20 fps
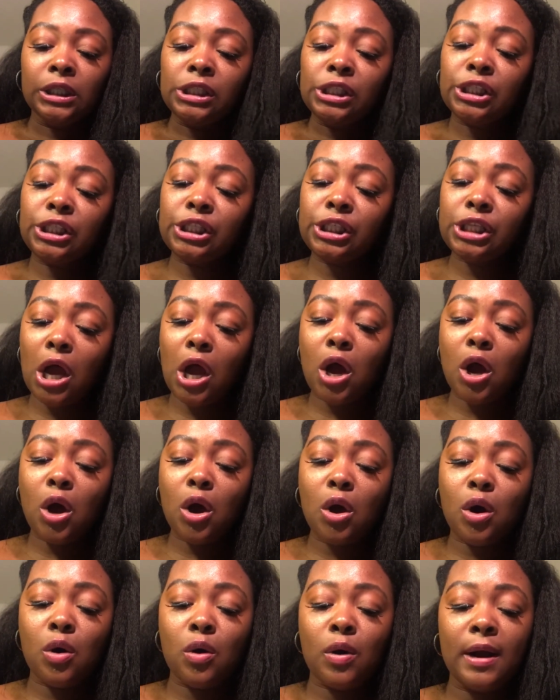
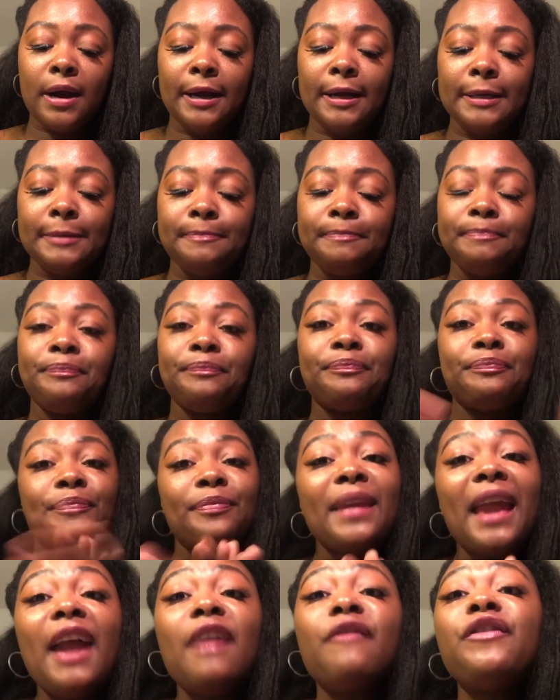So,
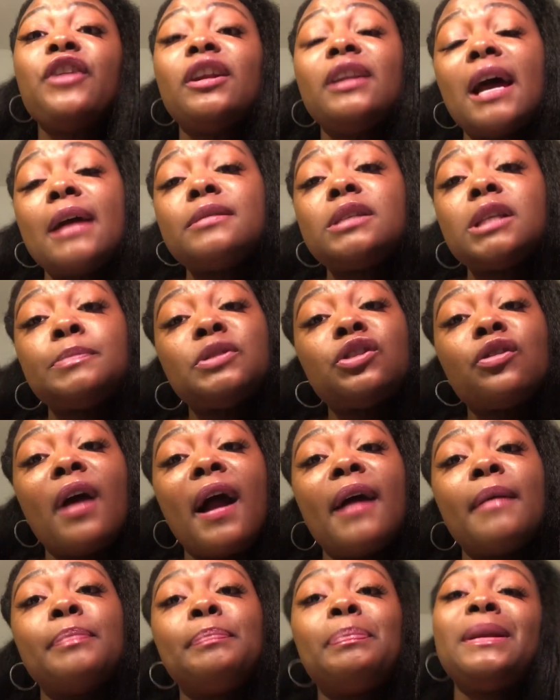if you're not
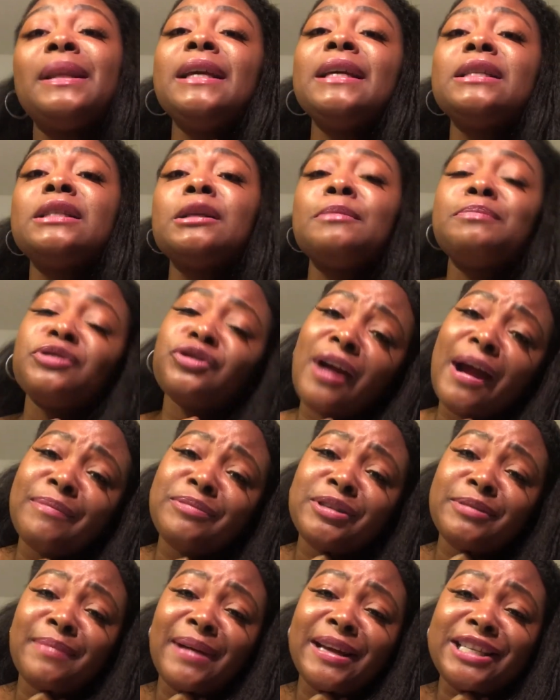subscribed, please
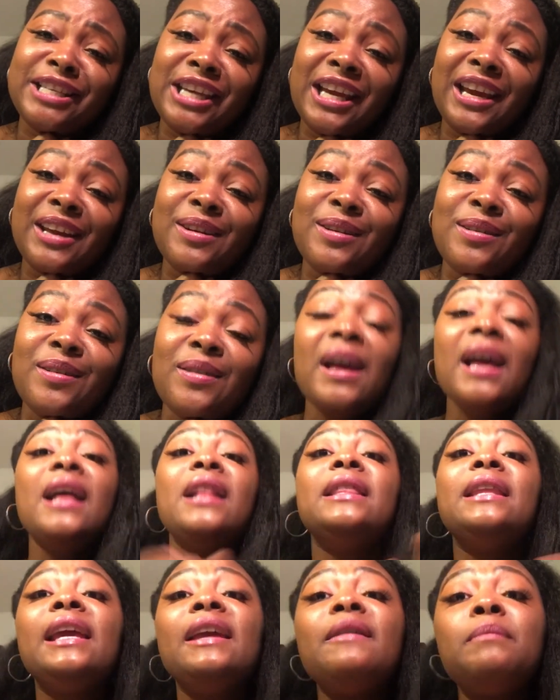subscribe to my channel.
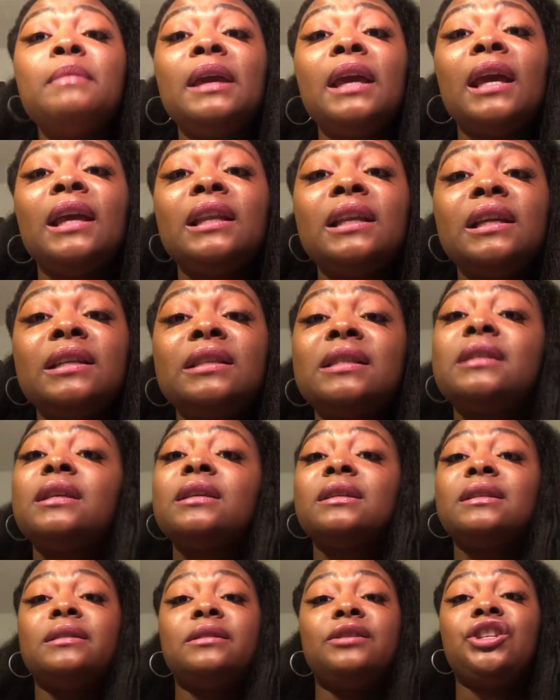Leave me any
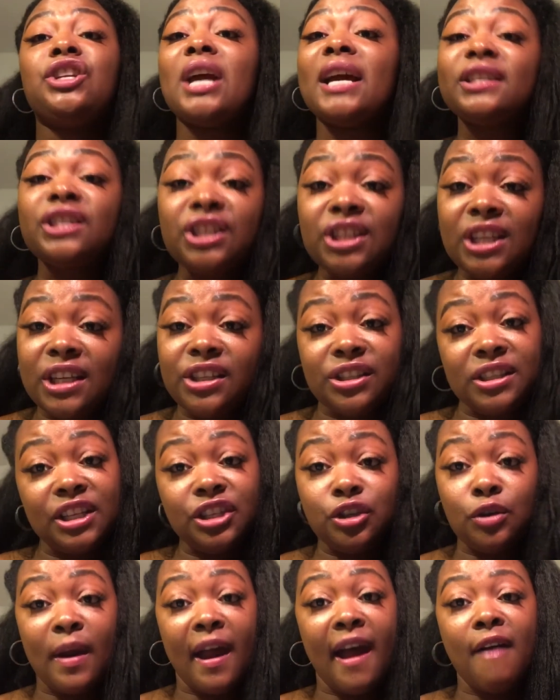suggestions
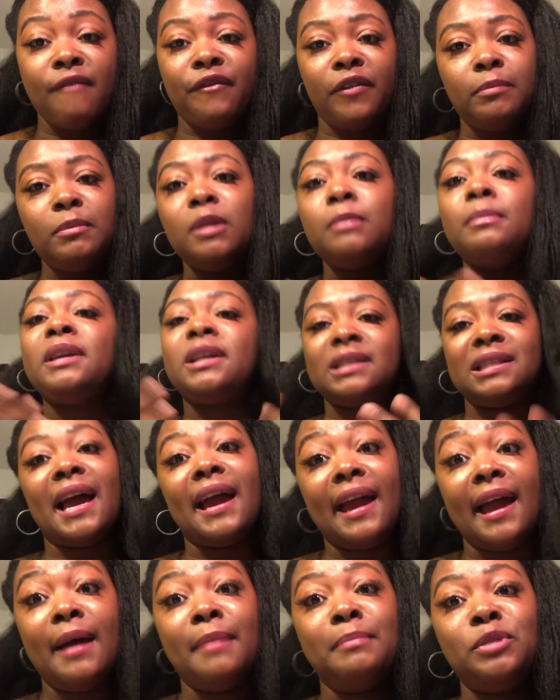that you have for me because
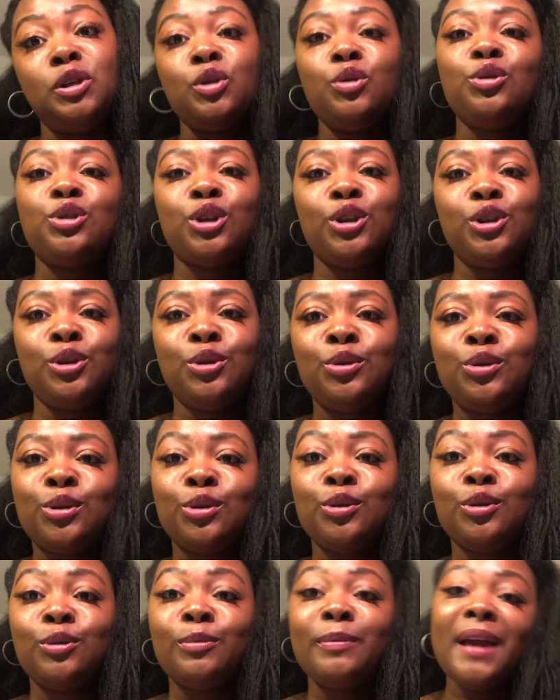I am new to
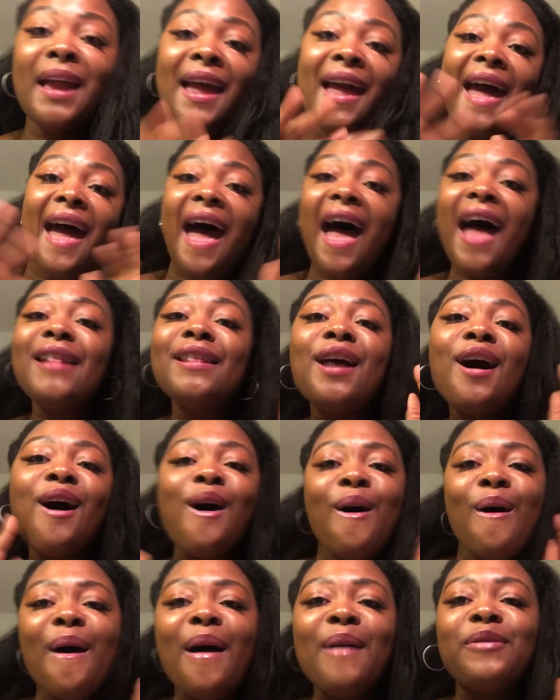YouTube.
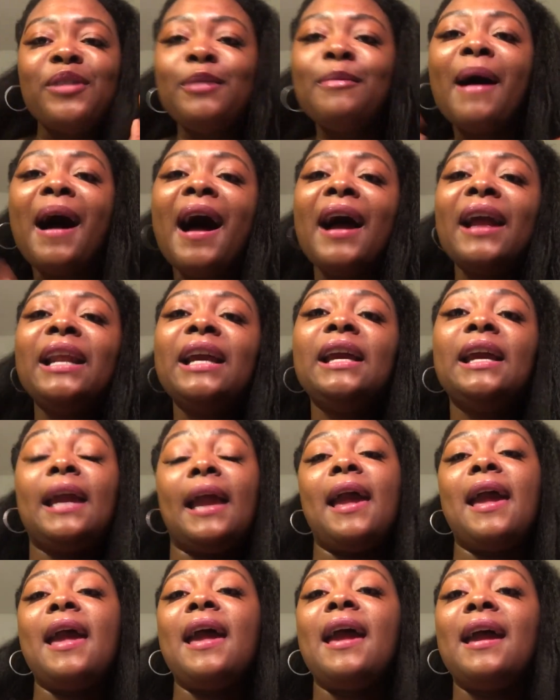Hello, everybody,
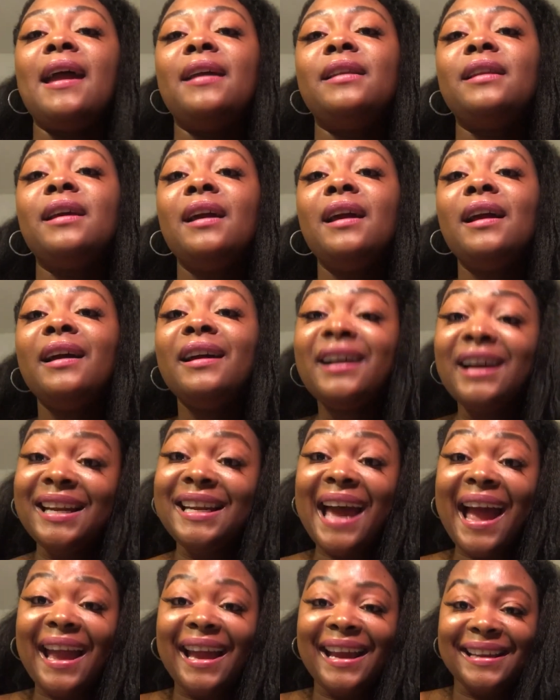and good
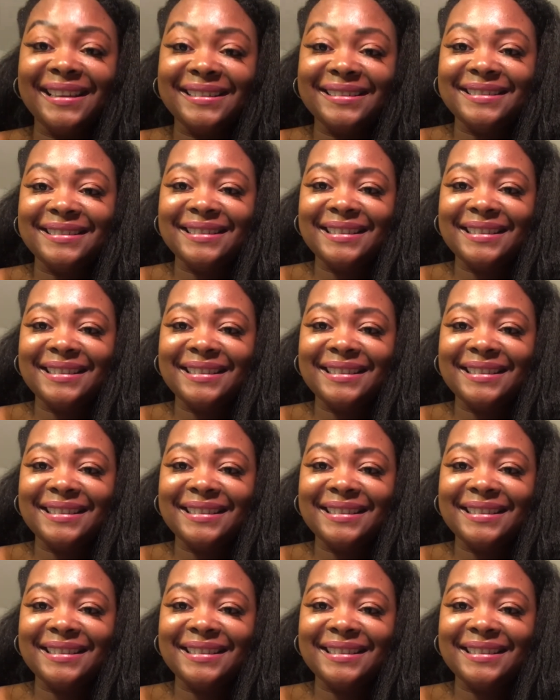night.